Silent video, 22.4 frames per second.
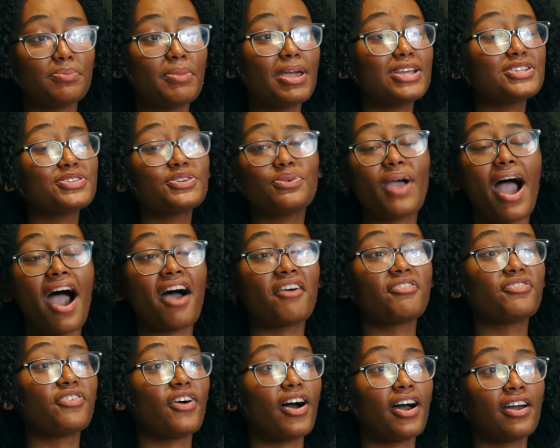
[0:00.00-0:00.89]
Make sure you
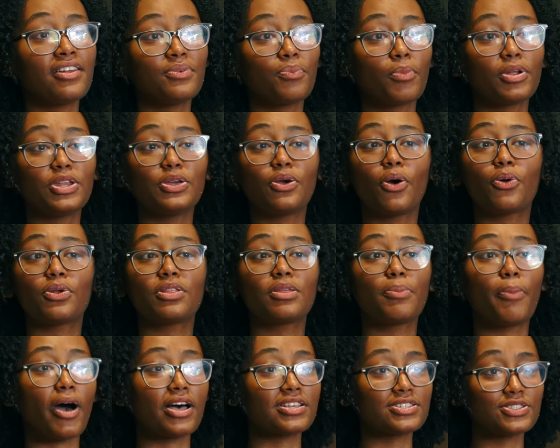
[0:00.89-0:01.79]
have fun. When you go to
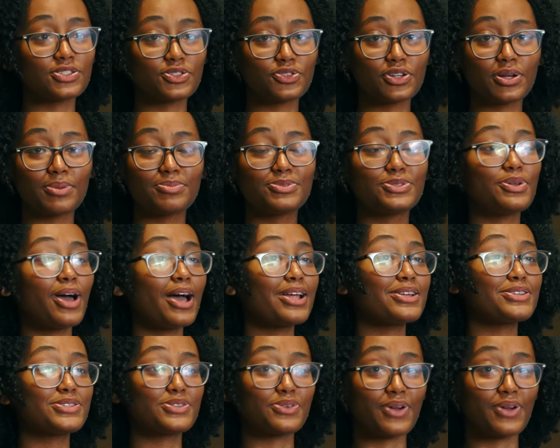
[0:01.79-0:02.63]
the Boston trip, do not